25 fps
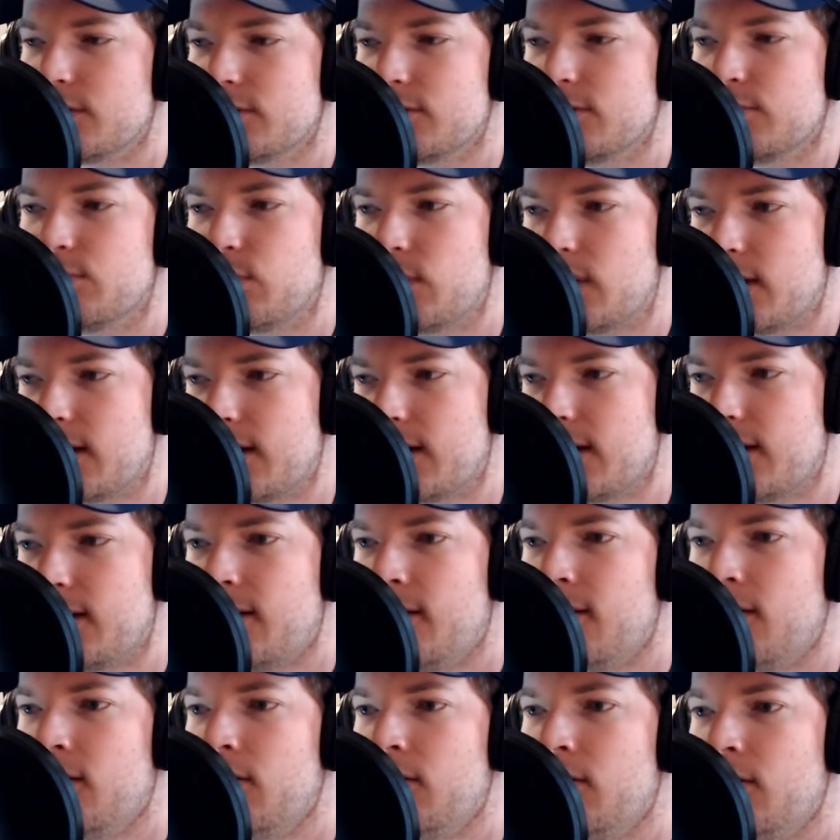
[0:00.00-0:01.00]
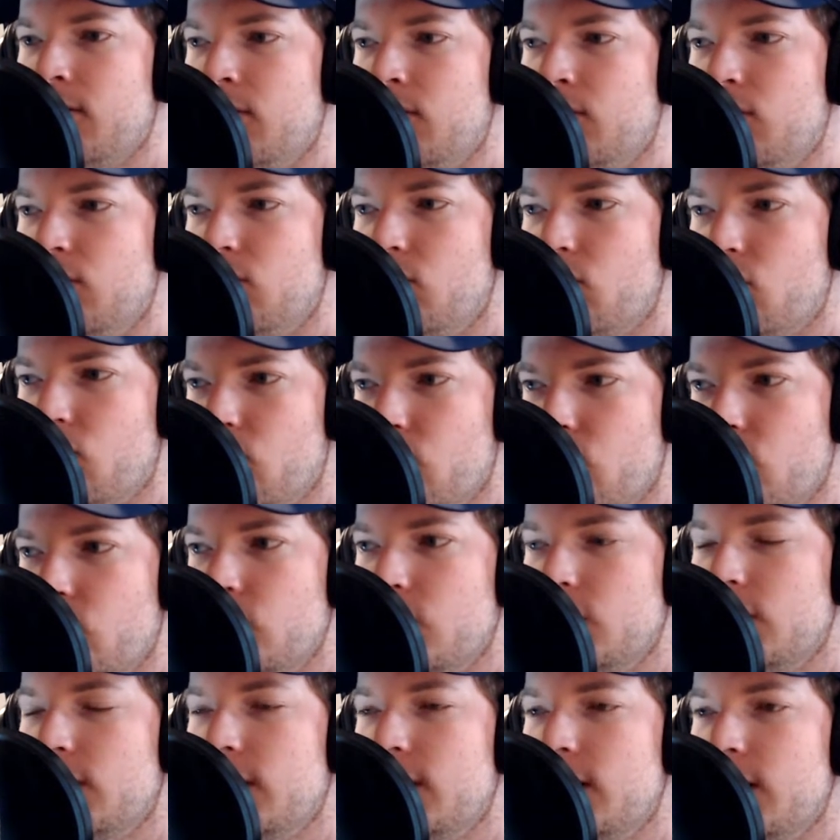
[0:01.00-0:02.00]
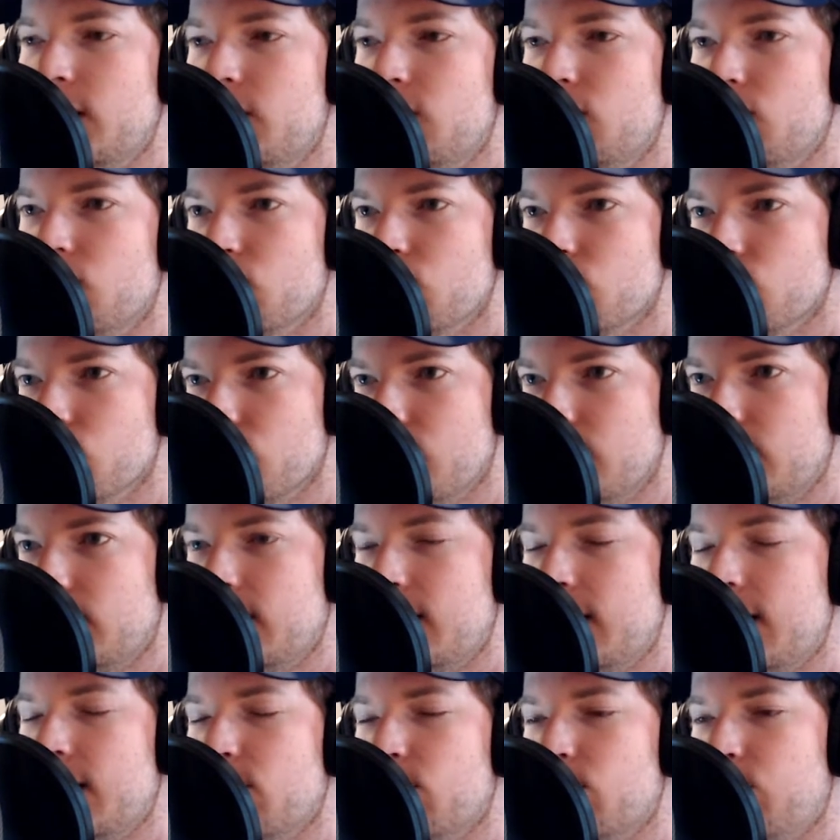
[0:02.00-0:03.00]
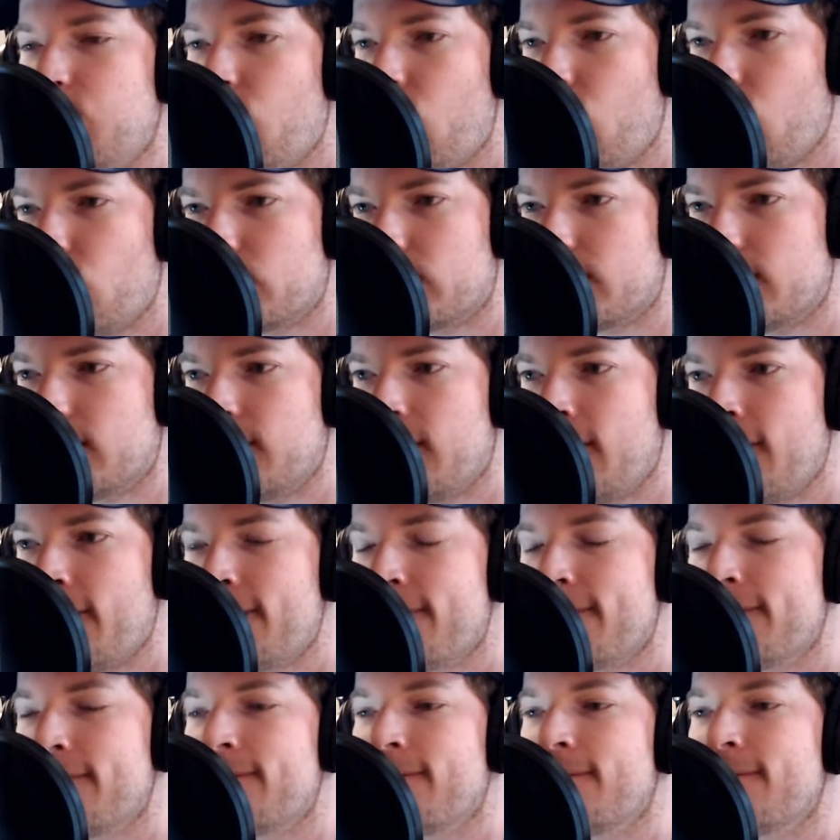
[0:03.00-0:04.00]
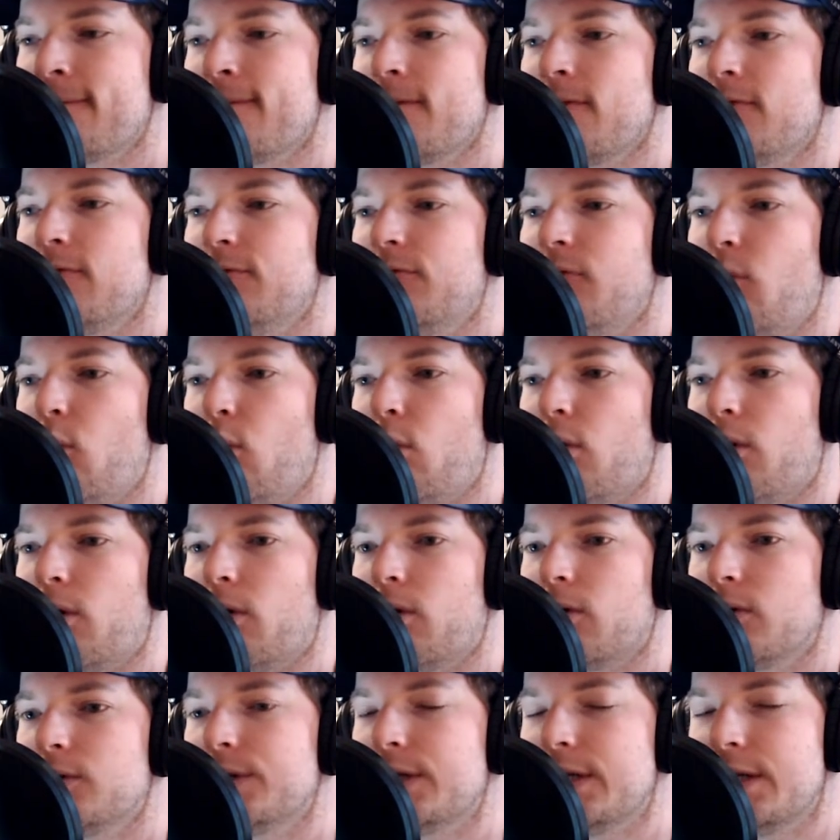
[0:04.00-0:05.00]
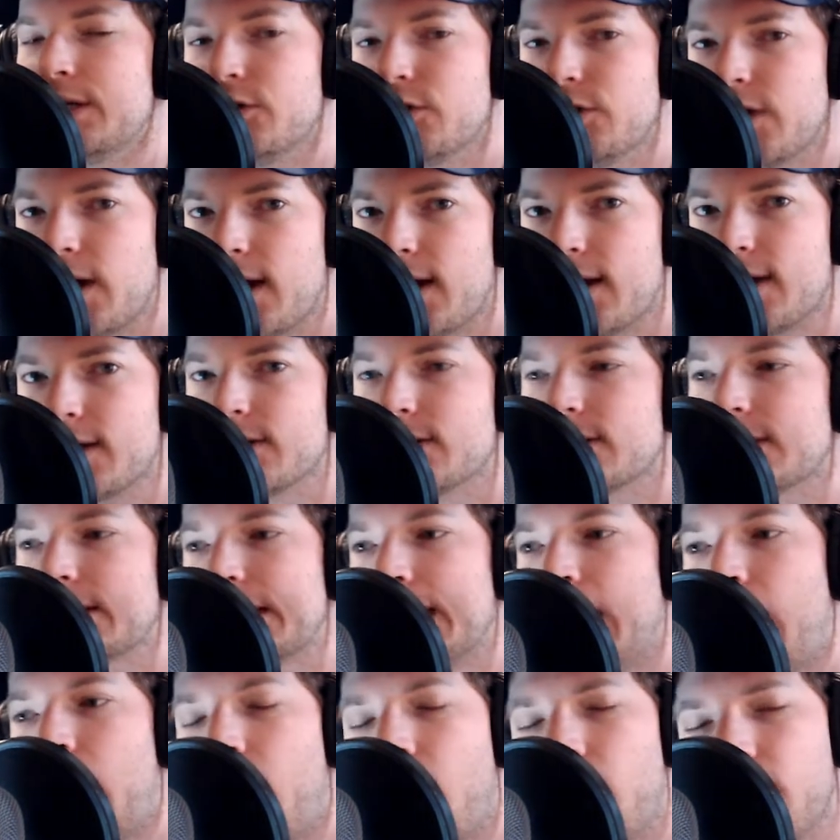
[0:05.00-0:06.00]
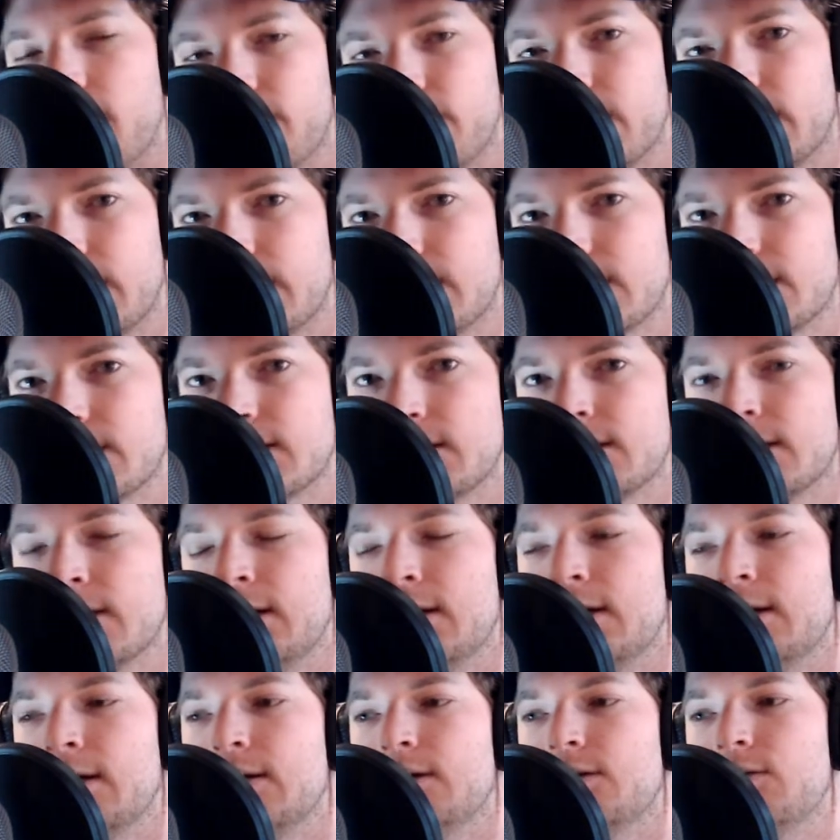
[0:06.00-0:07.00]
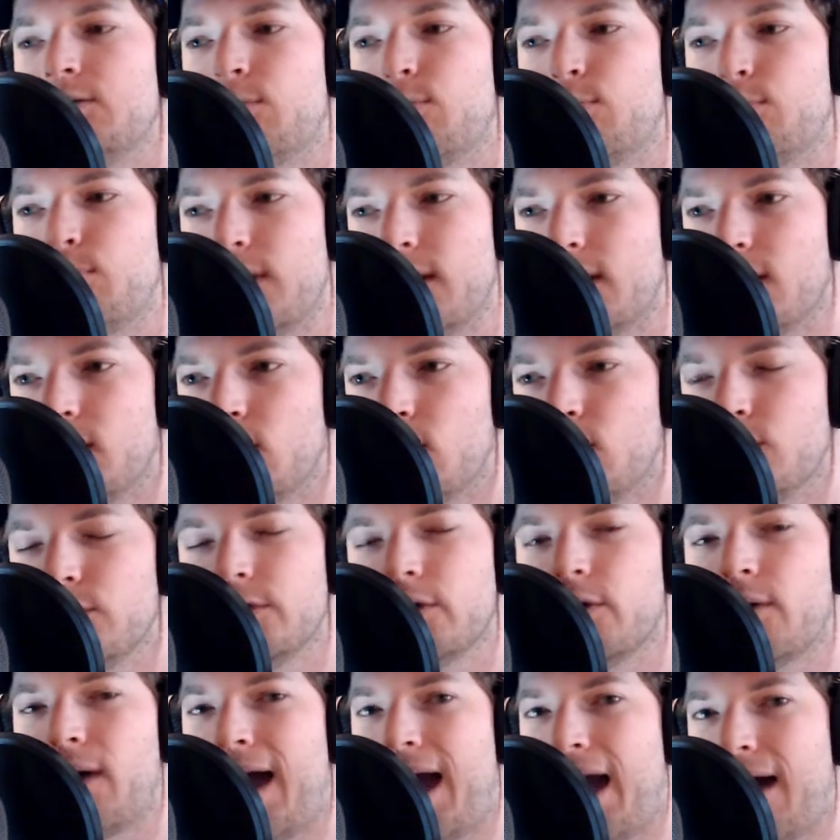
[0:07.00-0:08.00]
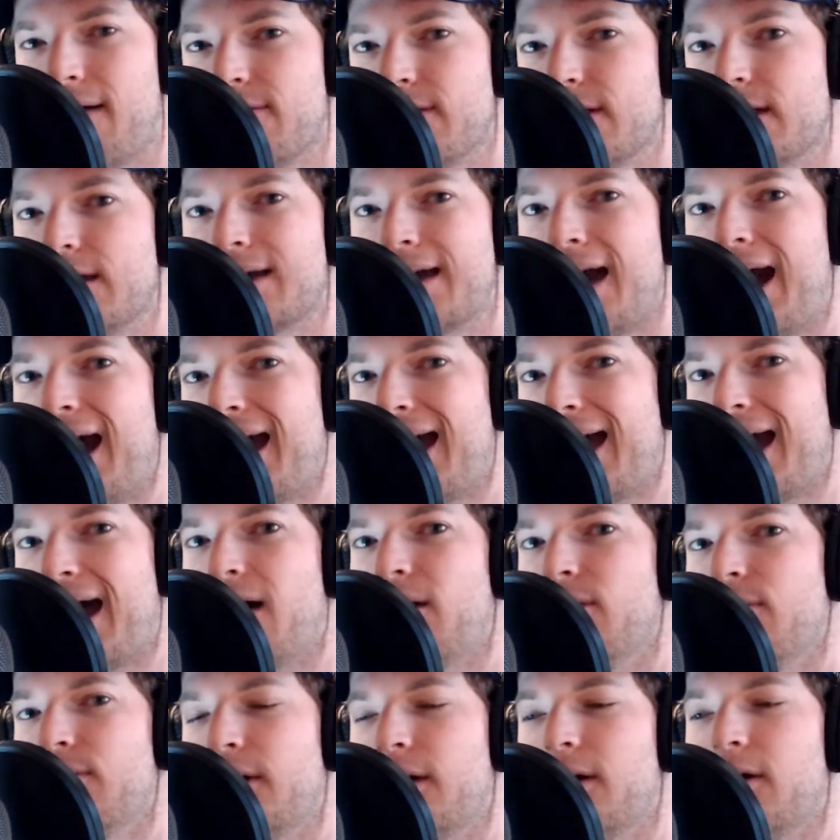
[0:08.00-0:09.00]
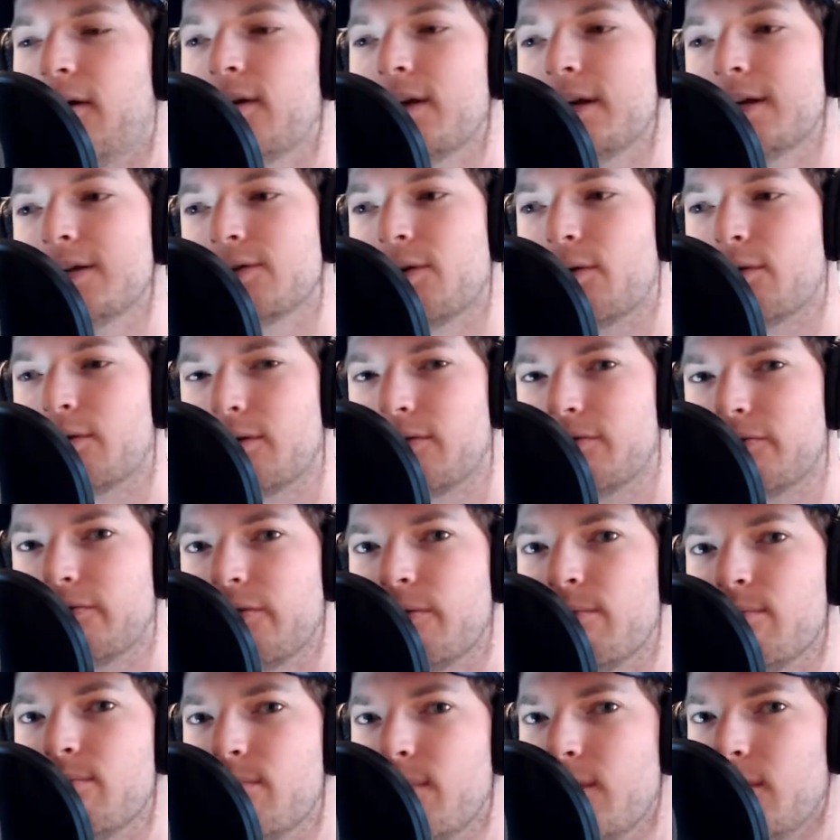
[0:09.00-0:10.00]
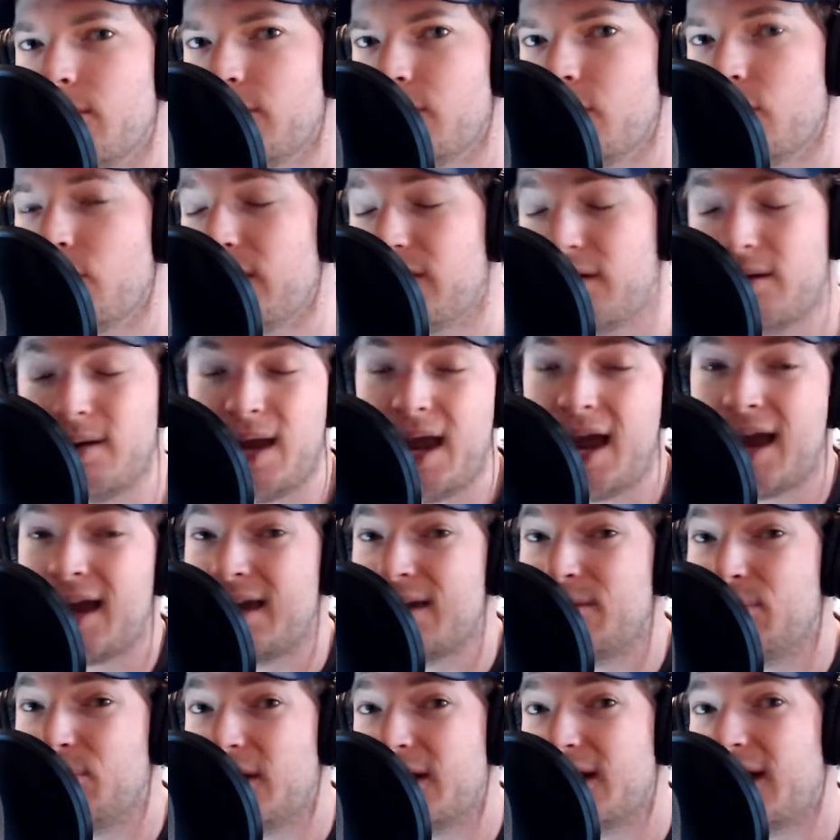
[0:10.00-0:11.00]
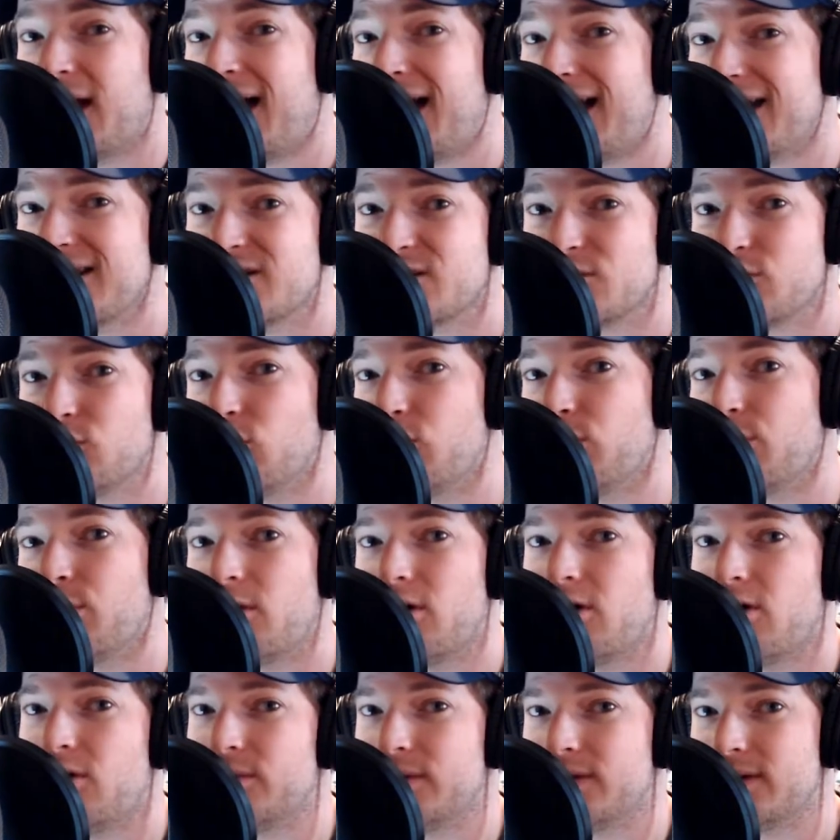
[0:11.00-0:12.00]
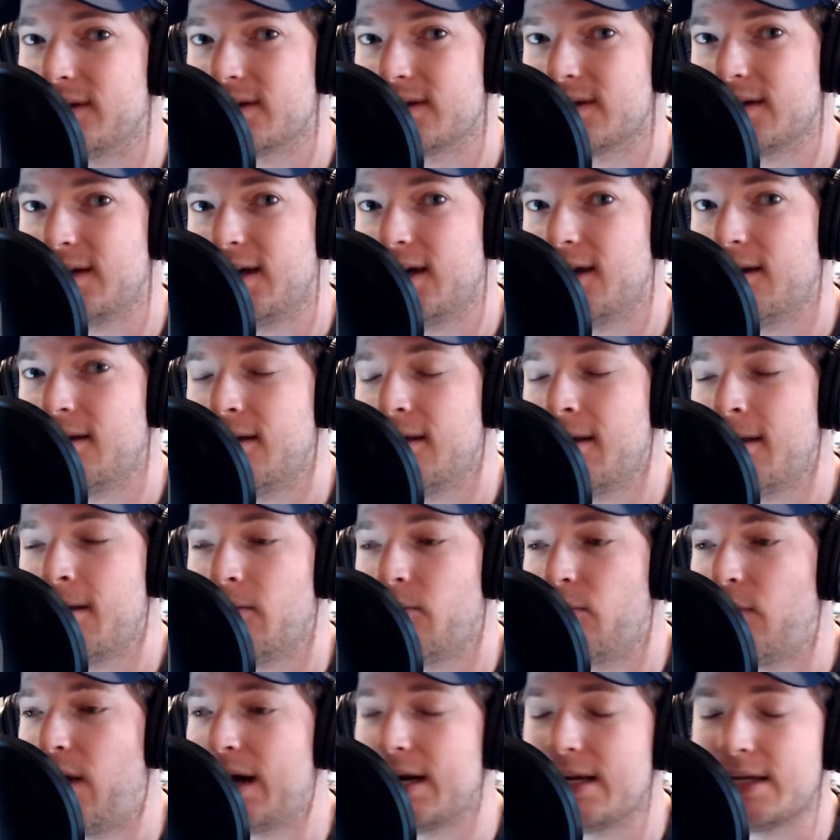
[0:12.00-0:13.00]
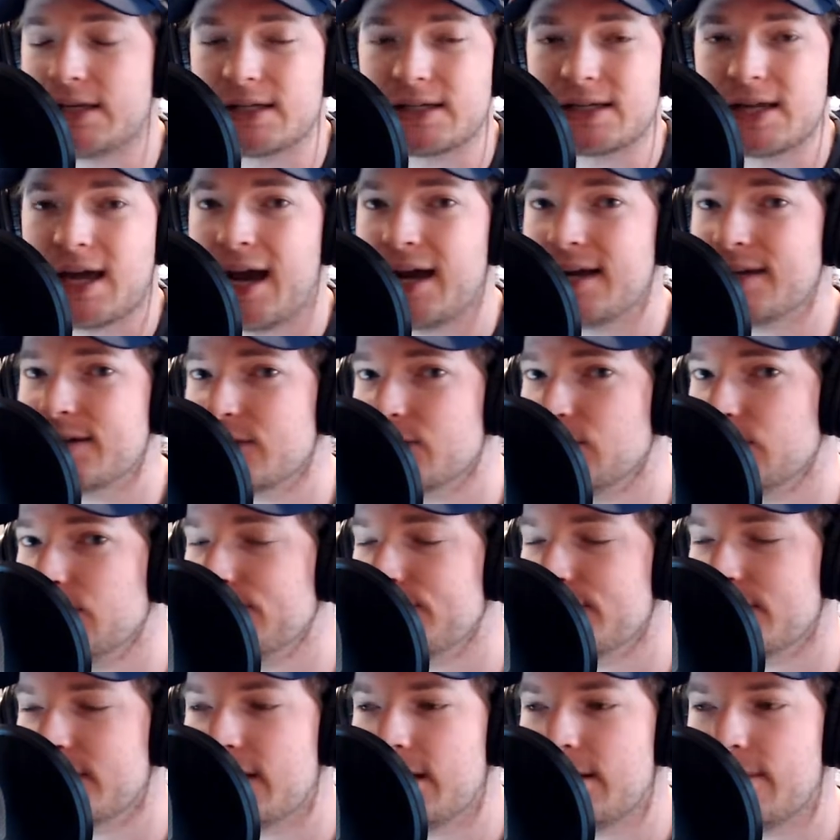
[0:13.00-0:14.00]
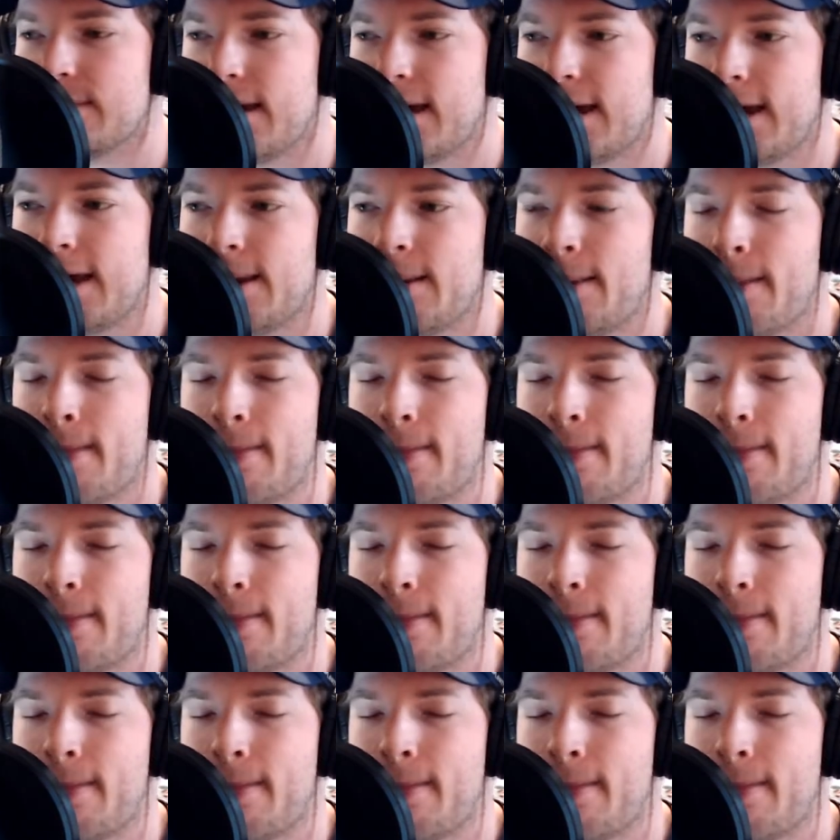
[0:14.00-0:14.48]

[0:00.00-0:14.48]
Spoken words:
be really, really important for DJ's confidence to build. Having a guy out there he's already familiar with. Heck, he played high school ball with this kid, right? He's his high school teammate.